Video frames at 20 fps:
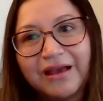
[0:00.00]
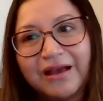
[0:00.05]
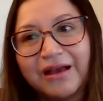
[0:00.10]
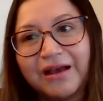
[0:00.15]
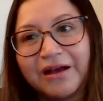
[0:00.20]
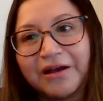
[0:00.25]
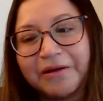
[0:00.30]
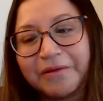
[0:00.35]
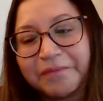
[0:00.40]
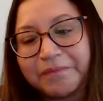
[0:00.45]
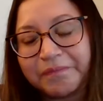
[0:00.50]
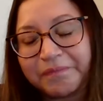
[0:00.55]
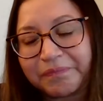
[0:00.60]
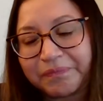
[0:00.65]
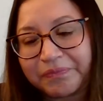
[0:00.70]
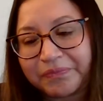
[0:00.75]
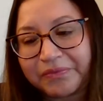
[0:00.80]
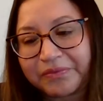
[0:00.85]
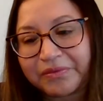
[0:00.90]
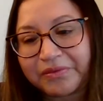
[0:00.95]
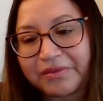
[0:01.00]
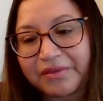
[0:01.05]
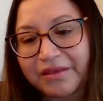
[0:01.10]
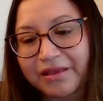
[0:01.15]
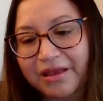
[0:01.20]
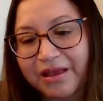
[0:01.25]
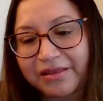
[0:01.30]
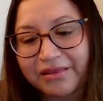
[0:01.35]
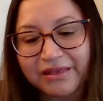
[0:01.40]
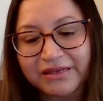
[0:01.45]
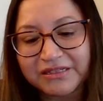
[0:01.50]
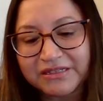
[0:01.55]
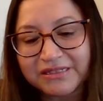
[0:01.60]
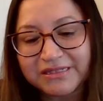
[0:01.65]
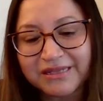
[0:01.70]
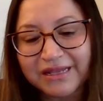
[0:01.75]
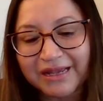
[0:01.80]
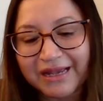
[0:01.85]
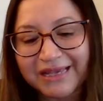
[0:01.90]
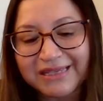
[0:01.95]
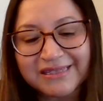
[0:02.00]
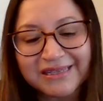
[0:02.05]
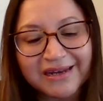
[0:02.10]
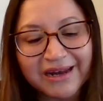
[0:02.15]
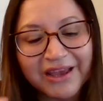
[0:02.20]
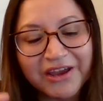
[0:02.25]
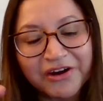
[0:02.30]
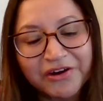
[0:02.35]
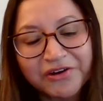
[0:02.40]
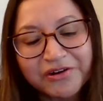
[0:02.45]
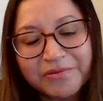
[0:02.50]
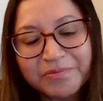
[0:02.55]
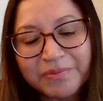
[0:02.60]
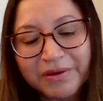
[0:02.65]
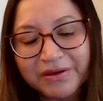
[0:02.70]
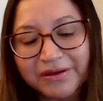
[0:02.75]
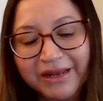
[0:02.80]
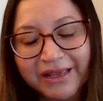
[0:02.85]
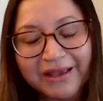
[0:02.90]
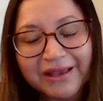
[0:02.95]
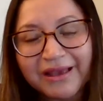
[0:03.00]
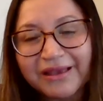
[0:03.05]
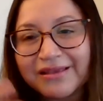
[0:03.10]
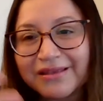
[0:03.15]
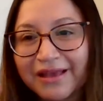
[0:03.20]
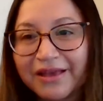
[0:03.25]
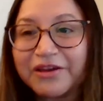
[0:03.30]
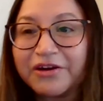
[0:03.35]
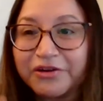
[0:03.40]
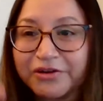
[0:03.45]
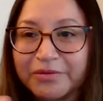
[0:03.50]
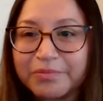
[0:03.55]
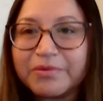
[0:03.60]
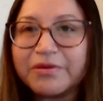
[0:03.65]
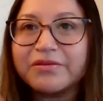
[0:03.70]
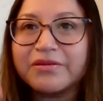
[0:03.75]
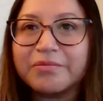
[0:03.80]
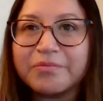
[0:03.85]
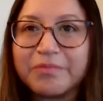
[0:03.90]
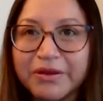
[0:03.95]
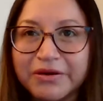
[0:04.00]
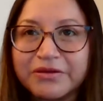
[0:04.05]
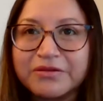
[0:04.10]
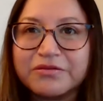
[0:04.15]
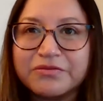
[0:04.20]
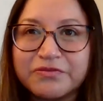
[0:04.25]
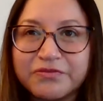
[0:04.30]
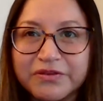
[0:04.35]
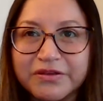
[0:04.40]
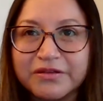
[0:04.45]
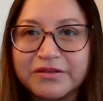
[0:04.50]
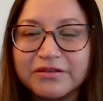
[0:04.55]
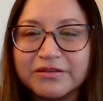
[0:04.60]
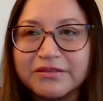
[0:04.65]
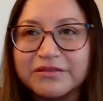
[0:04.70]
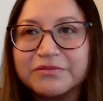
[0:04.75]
and then she's like, I said, I heard about like, I heard about the medical field.